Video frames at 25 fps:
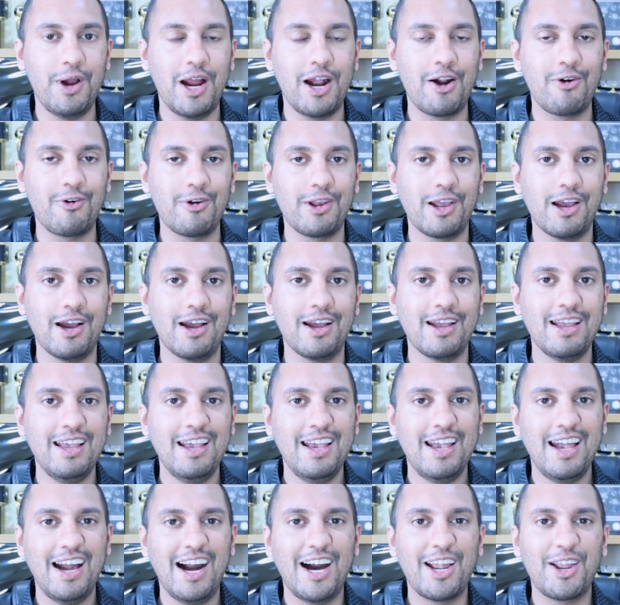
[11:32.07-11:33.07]
area,
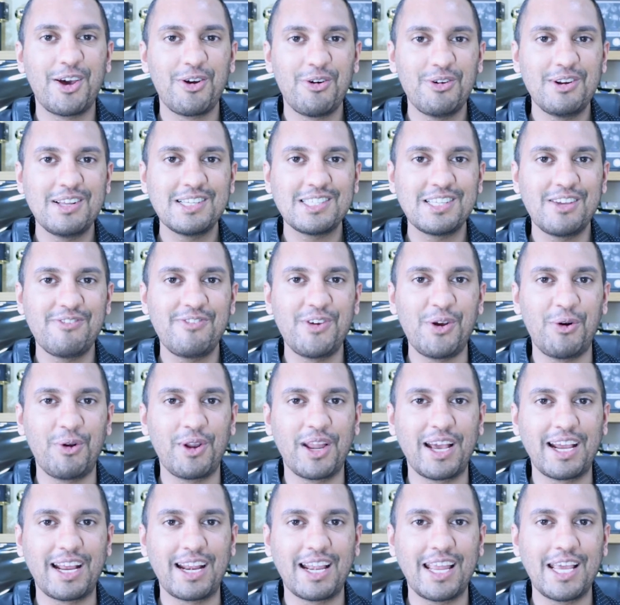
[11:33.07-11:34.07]
and I honestly feel
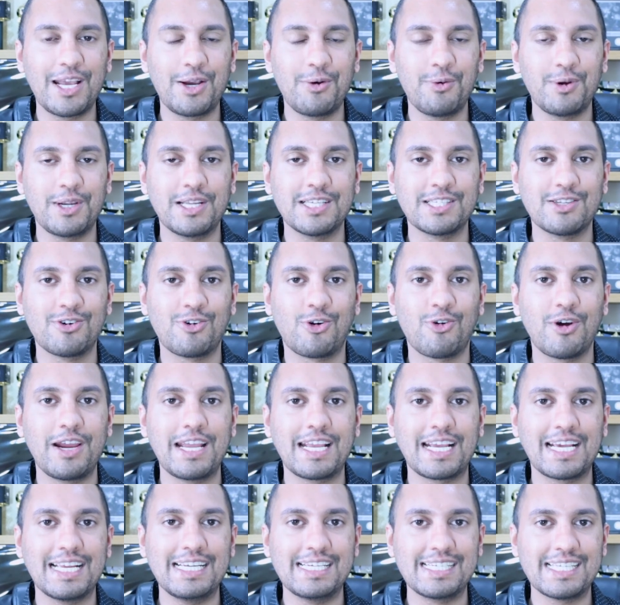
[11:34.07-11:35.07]
like Lakewood is a
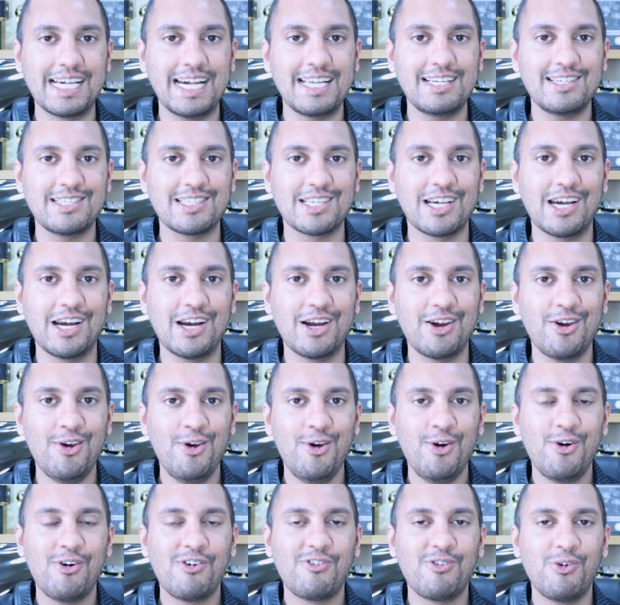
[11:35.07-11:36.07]
great contender
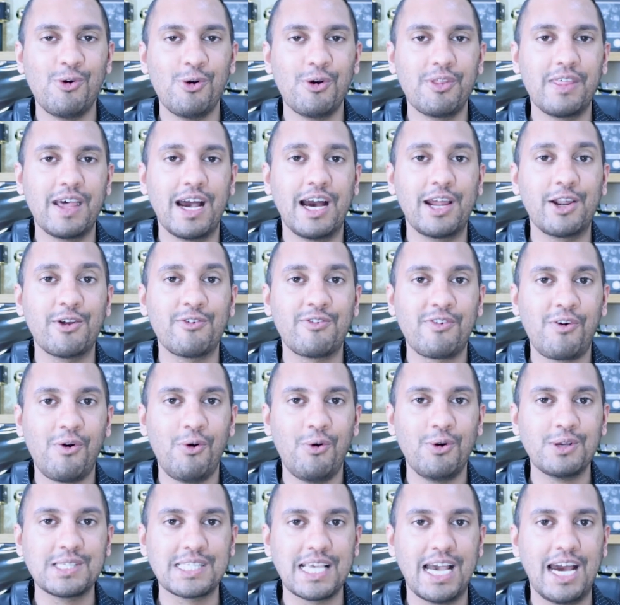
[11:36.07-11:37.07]
for that. And of
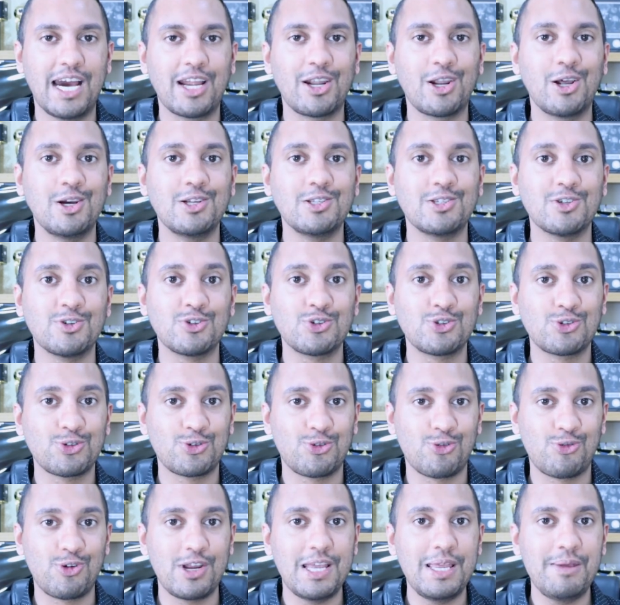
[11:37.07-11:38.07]
course, it had loads of
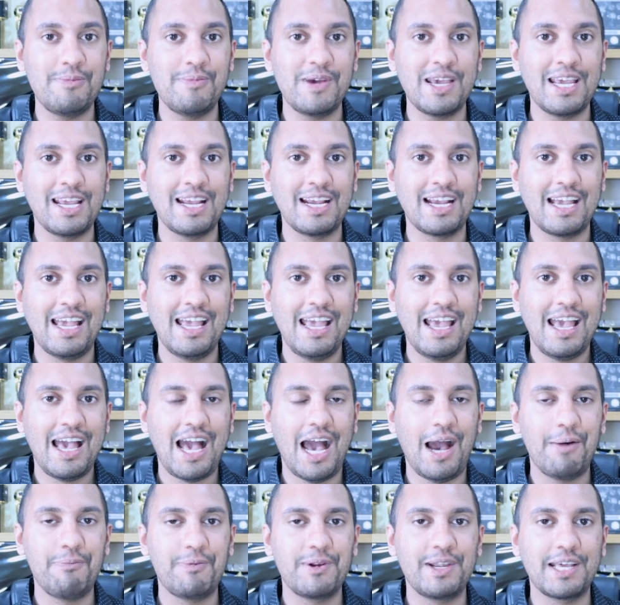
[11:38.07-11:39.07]
screaming
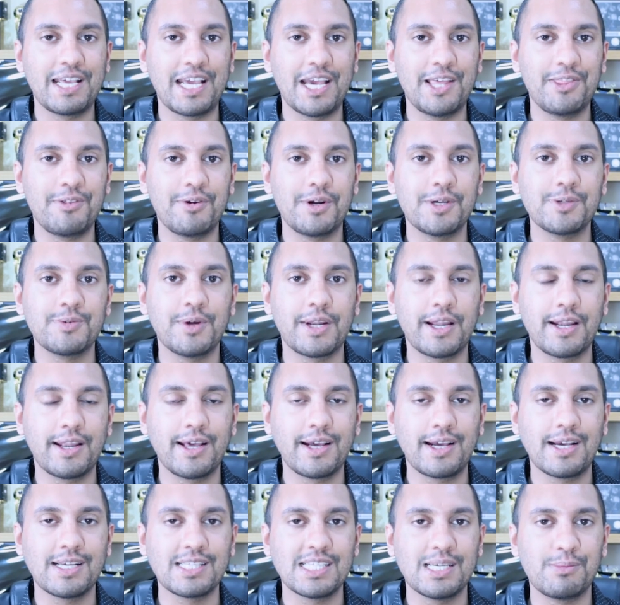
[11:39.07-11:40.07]
happening in there as well, and
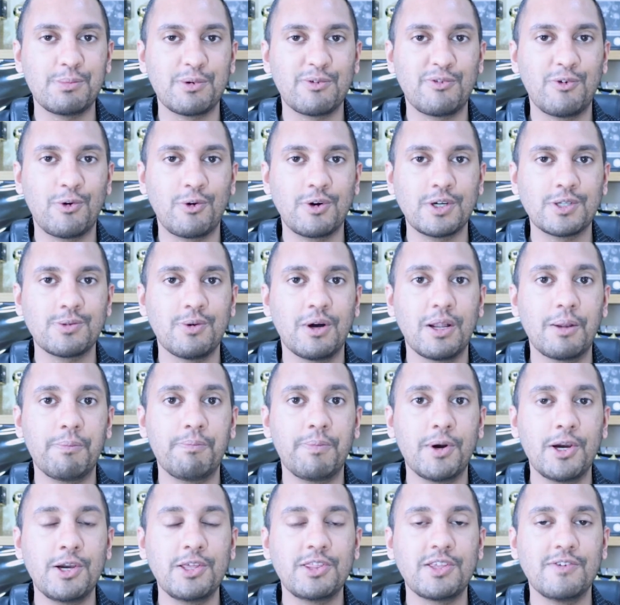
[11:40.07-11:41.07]
like I said before as well,
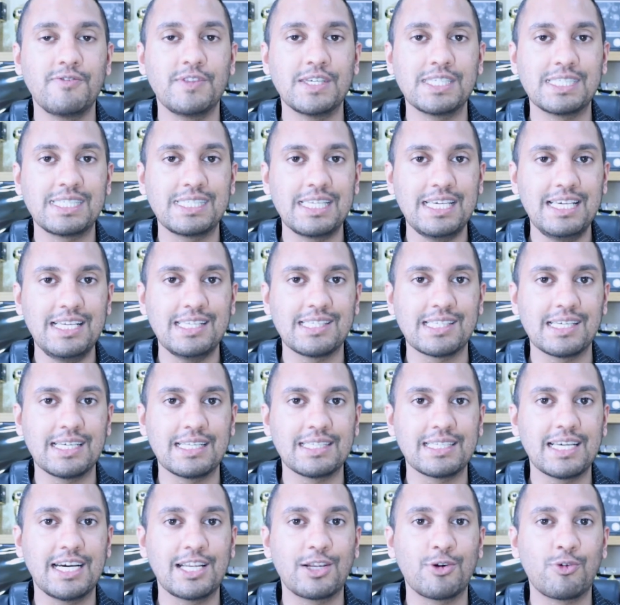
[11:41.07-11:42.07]
both of the
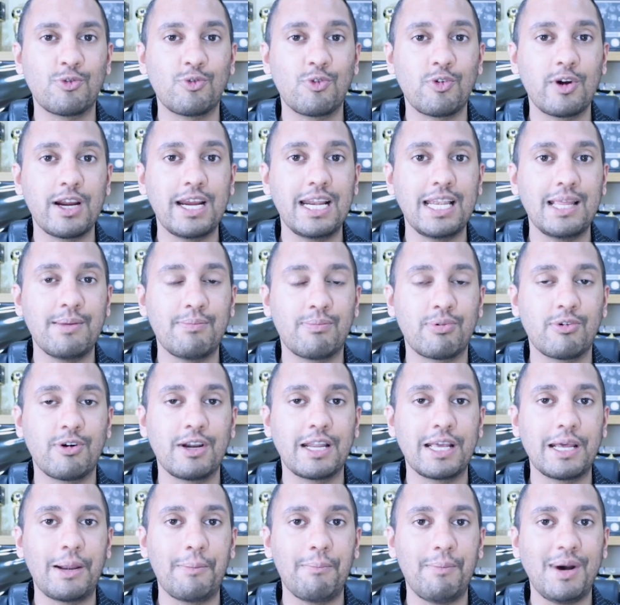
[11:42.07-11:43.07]
seasons had a really
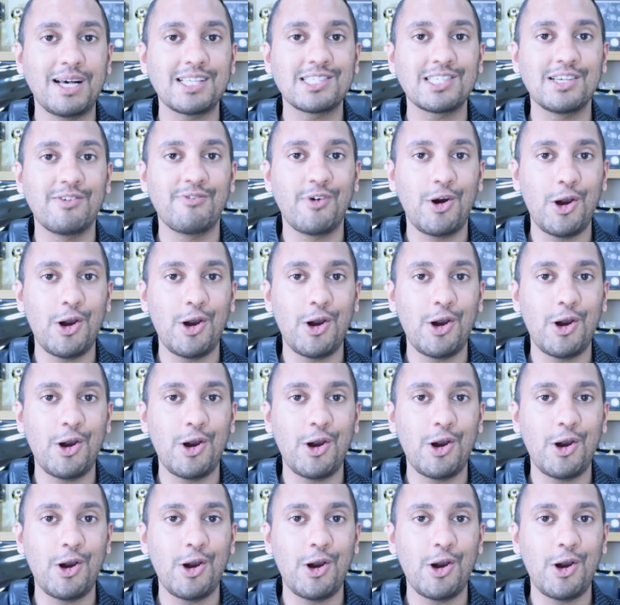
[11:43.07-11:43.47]
brilliant massive